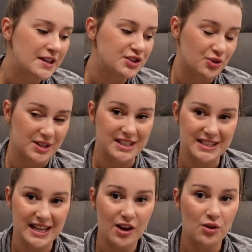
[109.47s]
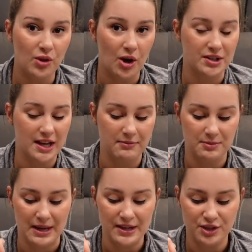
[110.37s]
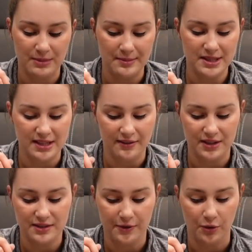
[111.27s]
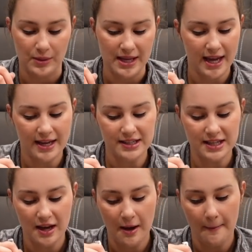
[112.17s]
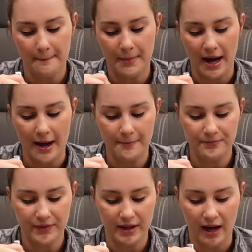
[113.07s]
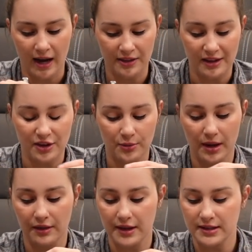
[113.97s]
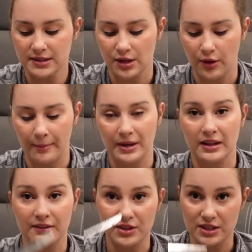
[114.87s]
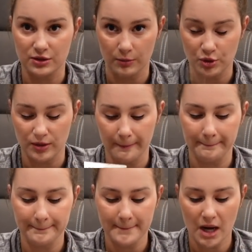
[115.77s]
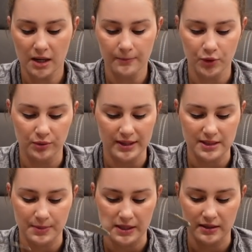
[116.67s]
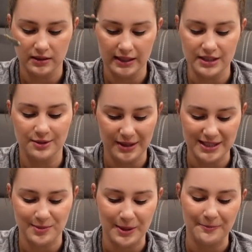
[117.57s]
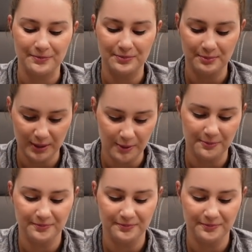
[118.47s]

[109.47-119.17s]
So they did take a long time to make, so maybe save this for a weekend, but I think they're worth it. So I'm gonna leave the description, or the recipe, link to the recipe below.